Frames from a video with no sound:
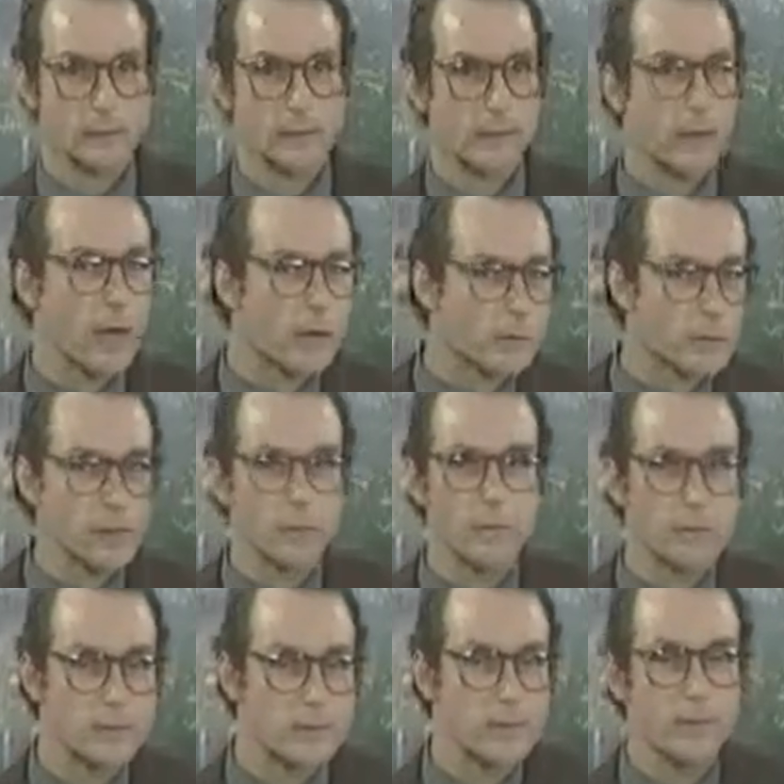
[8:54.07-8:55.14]
If the power
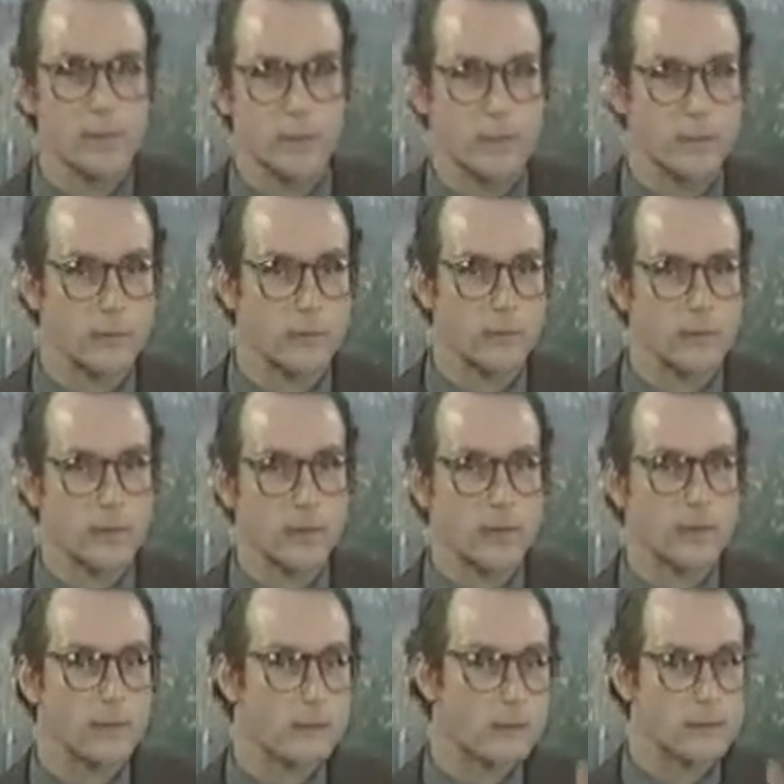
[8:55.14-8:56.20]
is going somewhere else,
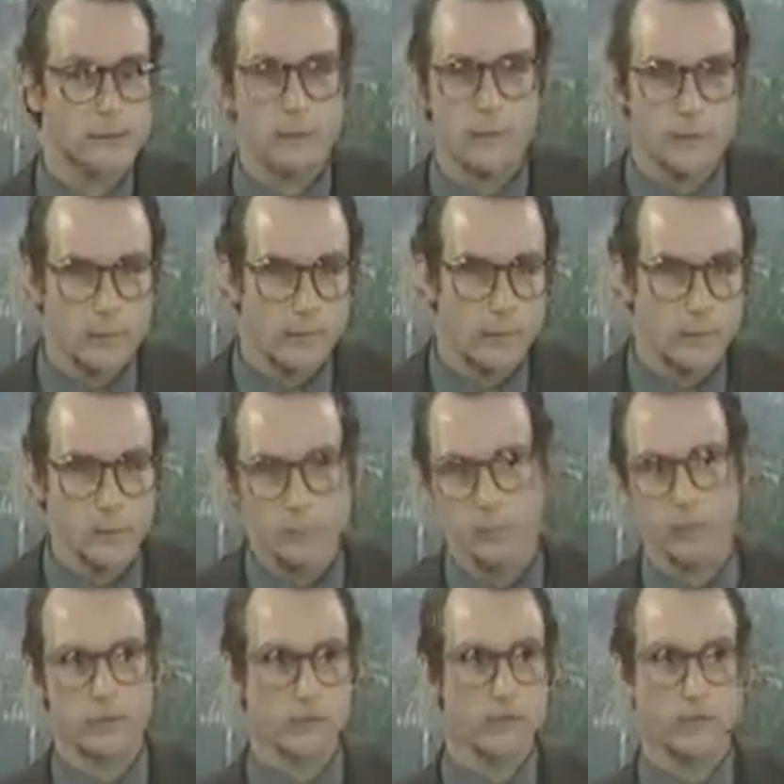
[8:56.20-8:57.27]
then these men are
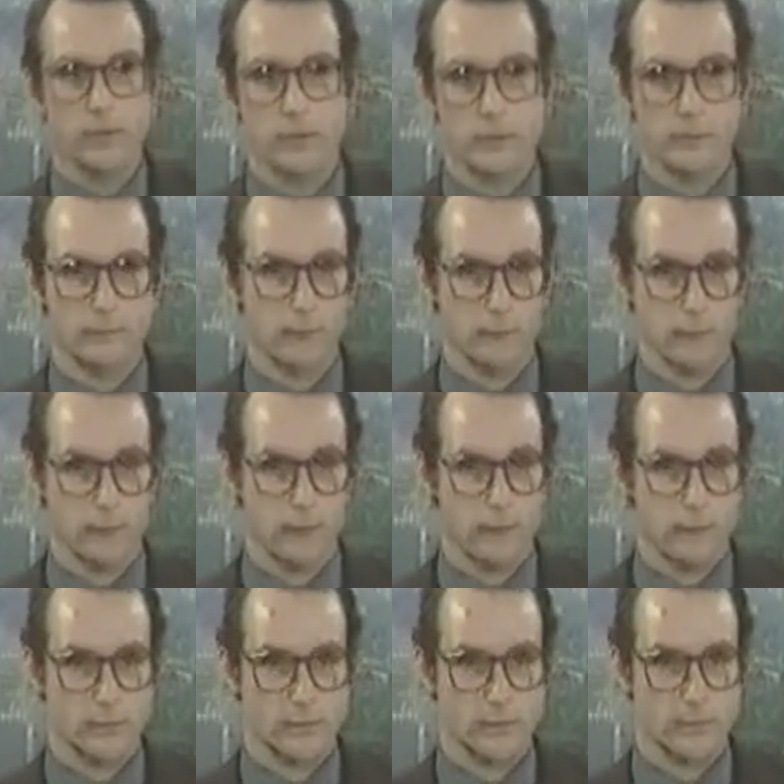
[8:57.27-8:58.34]
being pressured in a different
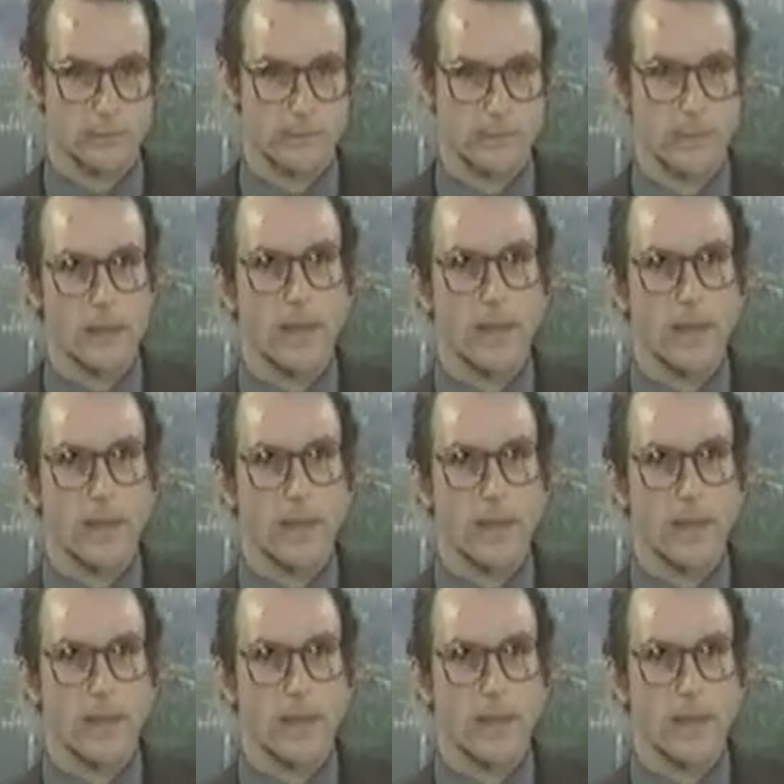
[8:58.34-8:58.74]
direction.